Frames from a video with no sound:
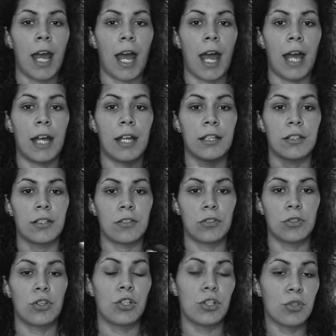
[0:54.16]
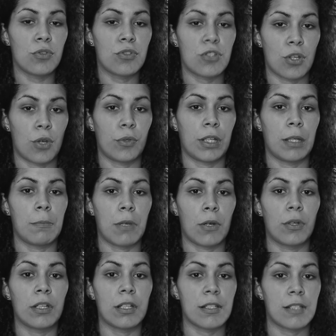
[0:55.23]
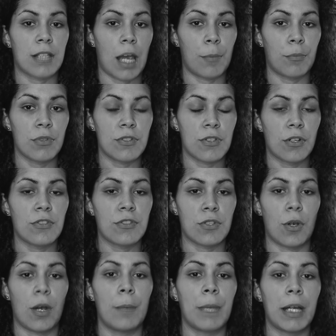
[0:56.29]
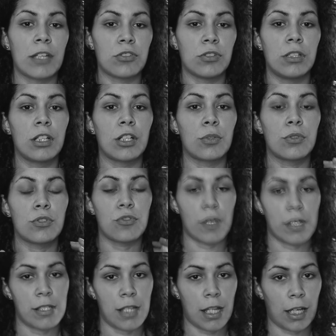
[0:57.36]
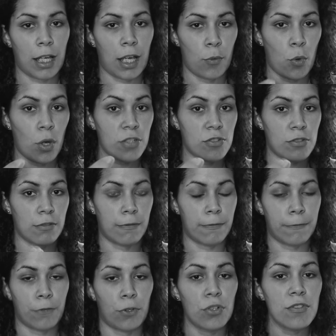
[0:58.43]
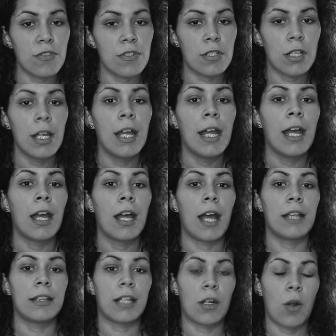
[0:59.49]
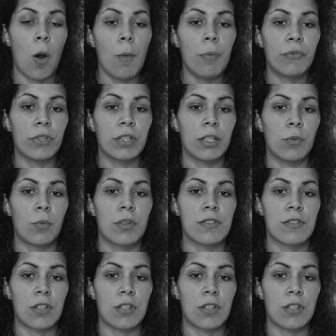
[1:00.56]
and the new Sony mirrorless cameras are. So I'm actually going to address that question first, and then hopefully once